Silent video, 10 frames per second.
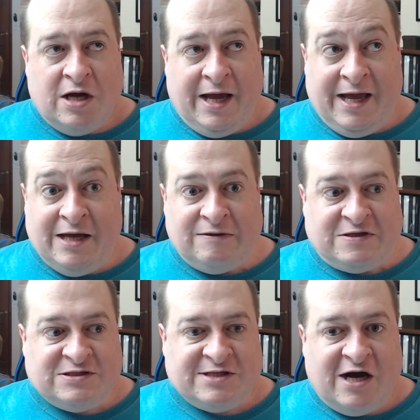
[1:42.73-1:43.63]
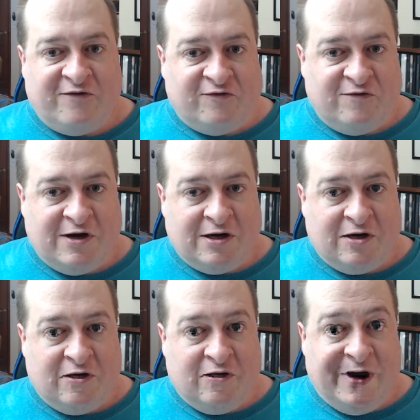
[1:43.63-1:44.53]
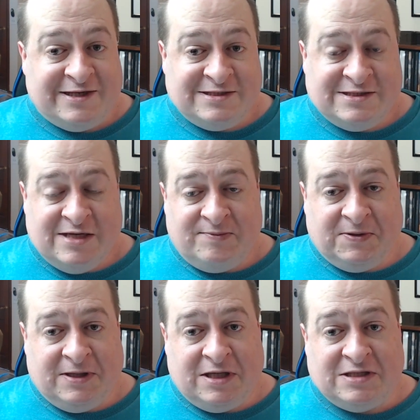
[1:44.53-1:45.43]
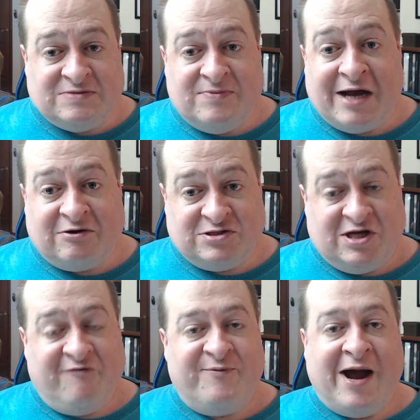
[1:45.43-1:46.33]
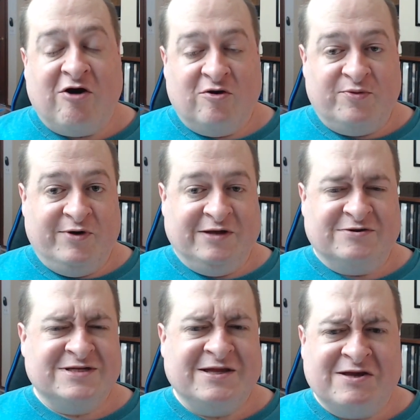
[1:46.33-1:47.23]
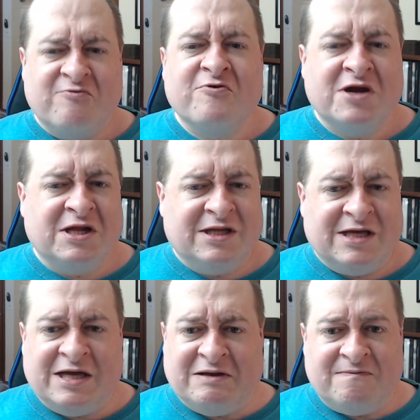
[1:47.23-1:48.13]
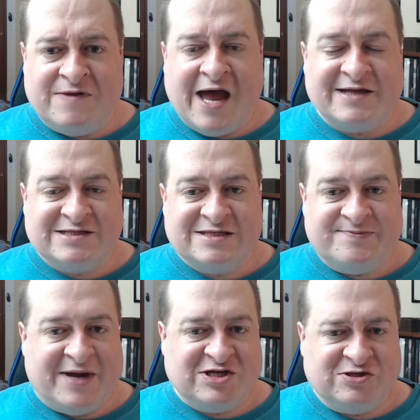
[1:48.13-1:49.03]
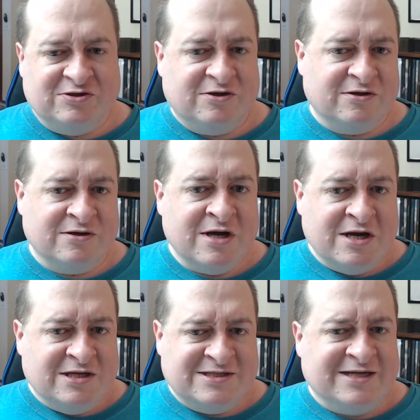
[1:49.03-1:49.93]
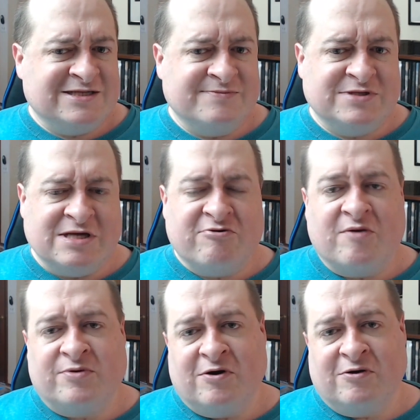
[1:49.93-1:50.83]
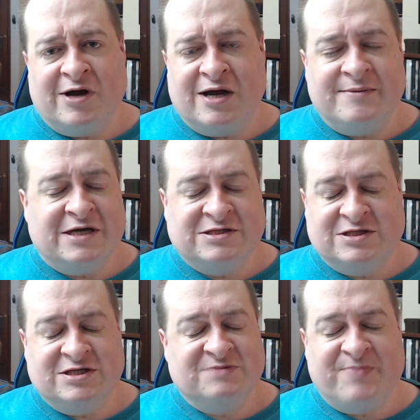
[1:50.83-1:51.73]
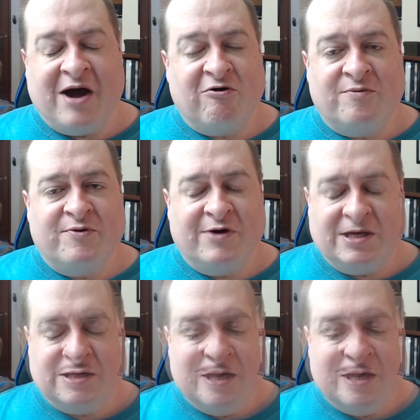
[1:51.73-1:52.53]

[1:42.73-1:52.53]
And the software, quite simply, is Microsoft PowerPoint. There's nothing really that special, or it's not some secret program. It's just PowerPoint.